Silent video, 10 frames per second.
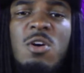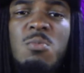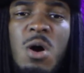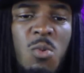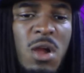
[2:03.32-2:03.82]

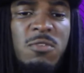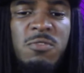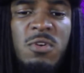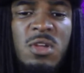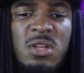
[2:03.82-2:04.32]
Or my wife
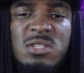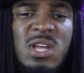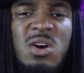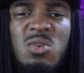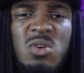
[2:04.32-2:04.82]
is
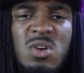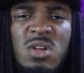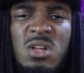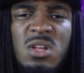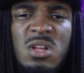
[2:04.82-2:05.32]
out
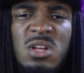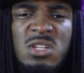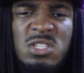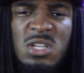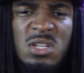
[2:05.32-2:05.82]

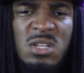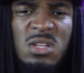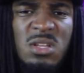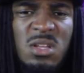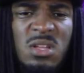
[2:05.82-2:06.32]
and she
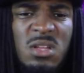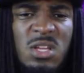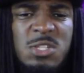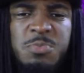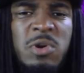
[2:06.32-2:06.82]

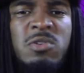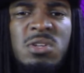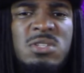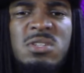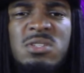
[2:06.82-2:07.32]

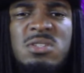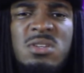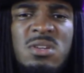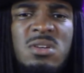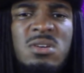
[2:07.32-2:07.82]
experiences
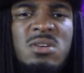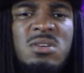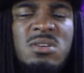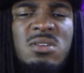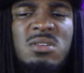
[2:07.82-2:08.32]

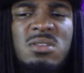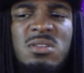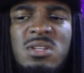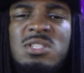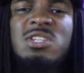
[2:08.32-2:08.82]

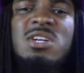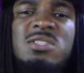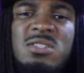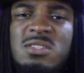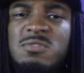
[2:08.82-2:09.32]

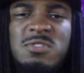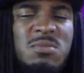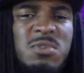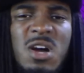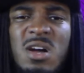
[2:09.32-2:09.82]
injustice of
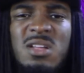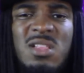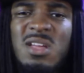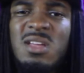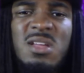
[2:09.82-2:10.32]
some kind.
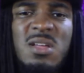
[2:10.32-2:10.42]
Like,